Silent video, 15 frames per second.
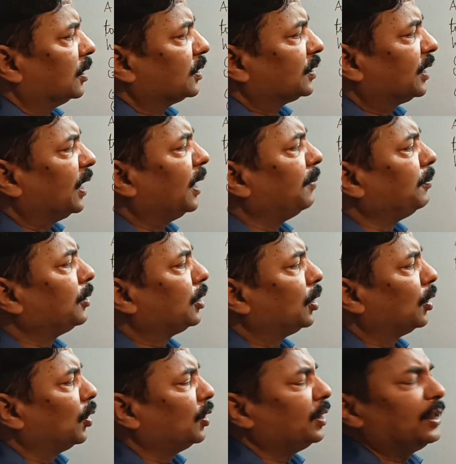same
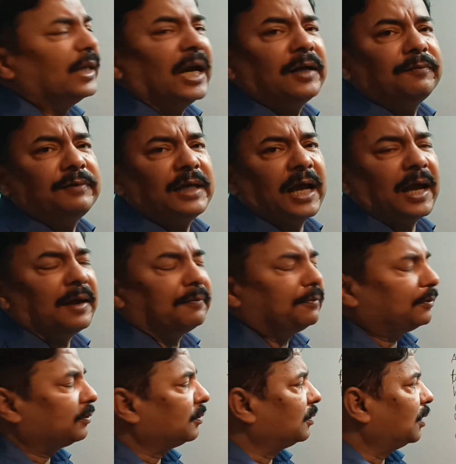theory that we have
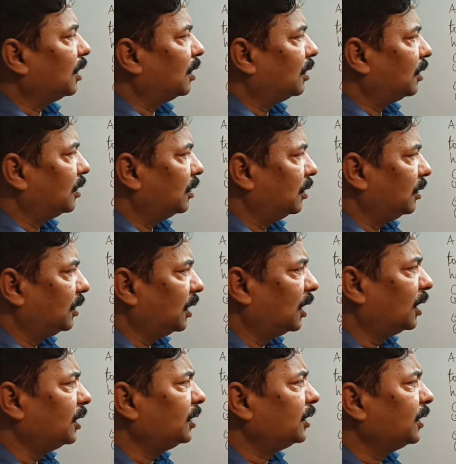
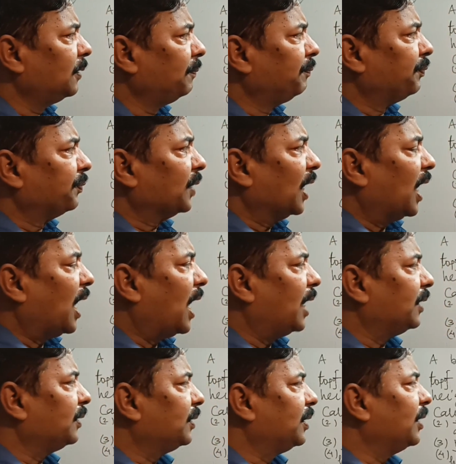learnt,
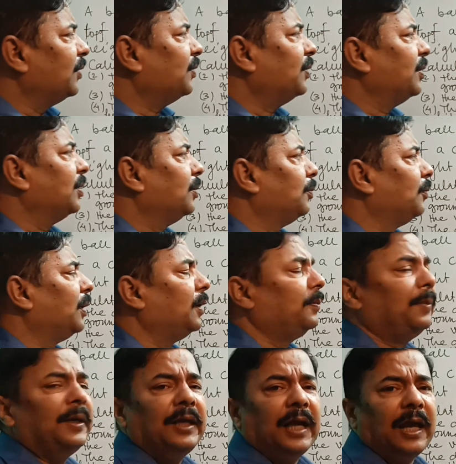and this will
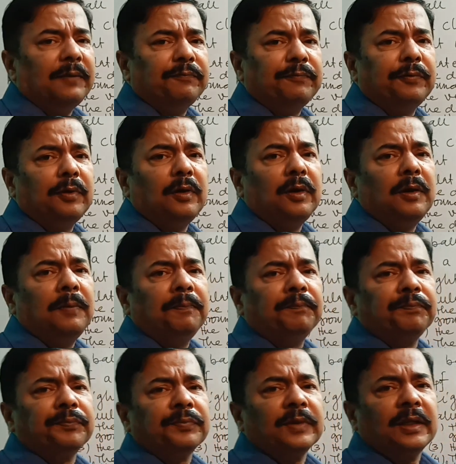be helpful
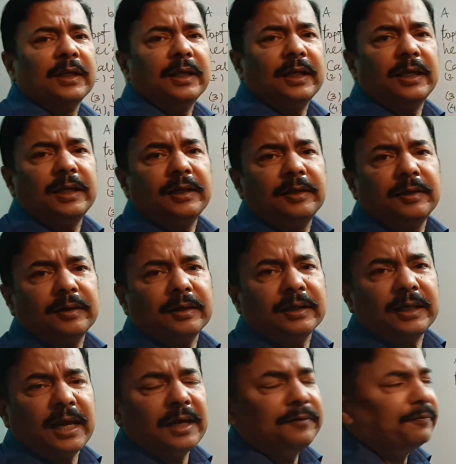in
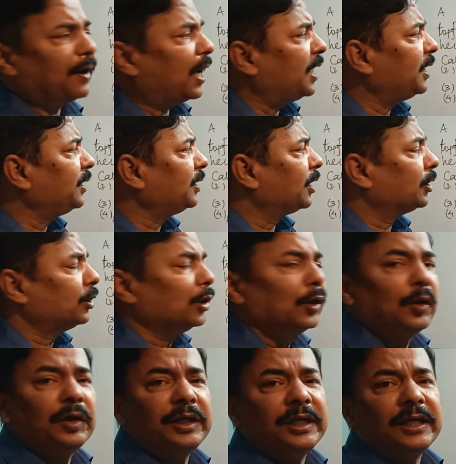clarifying the
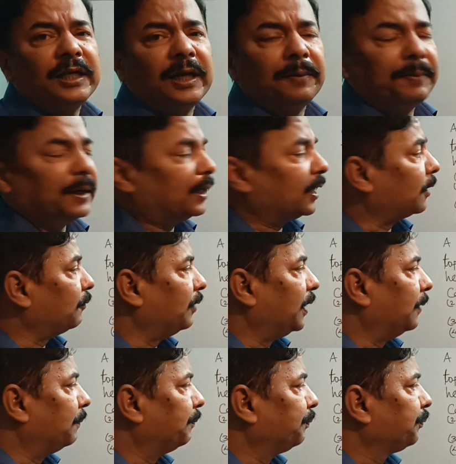theory in a better
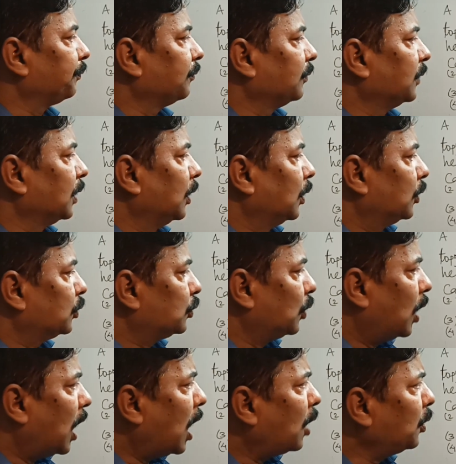way.
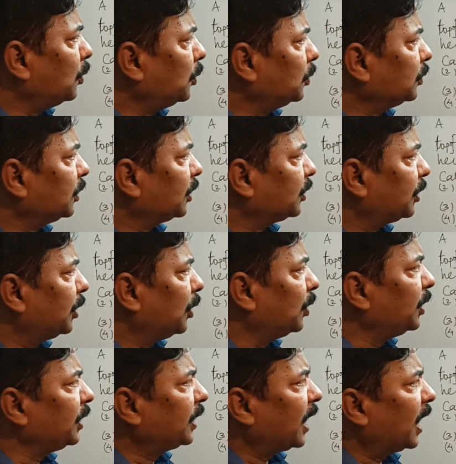So how the
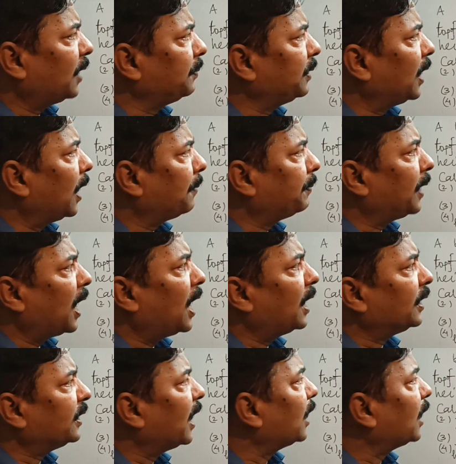theory can be applied,